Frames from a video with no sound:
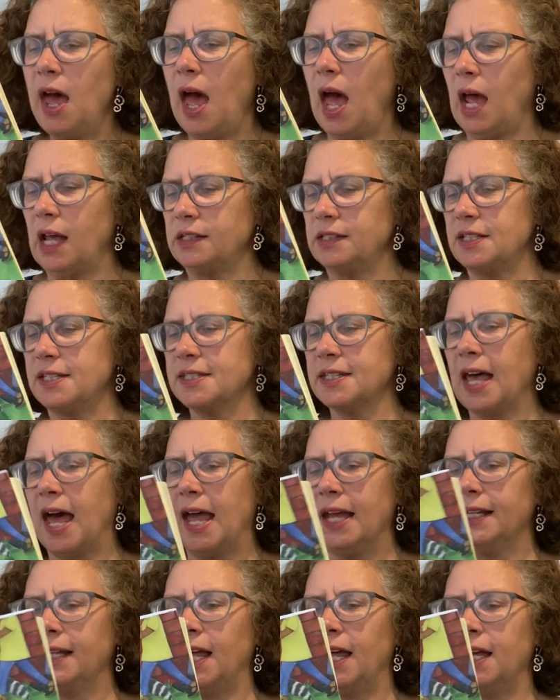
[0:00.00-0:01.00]
at the
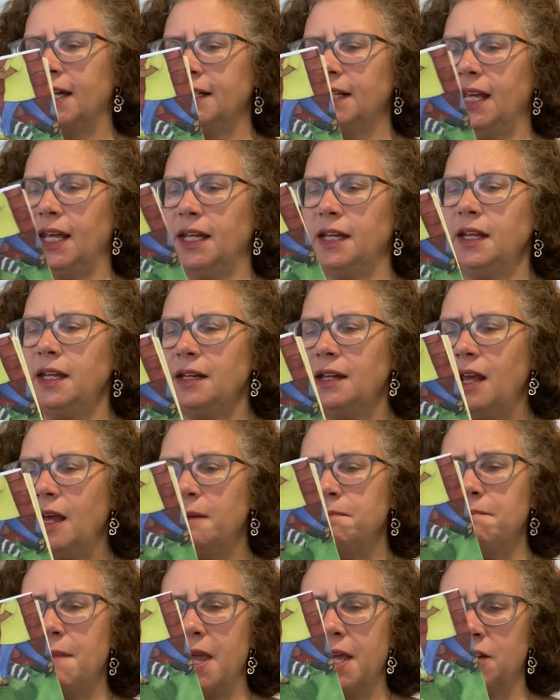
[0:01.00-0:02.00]
skyline in it,
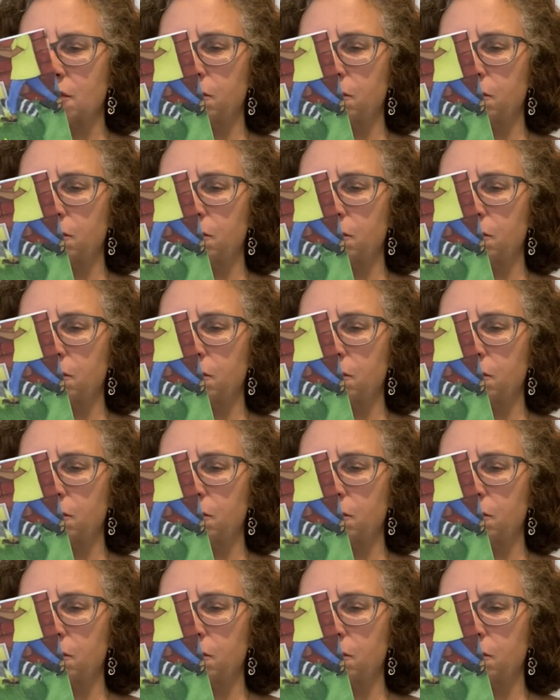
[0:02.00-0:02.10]
made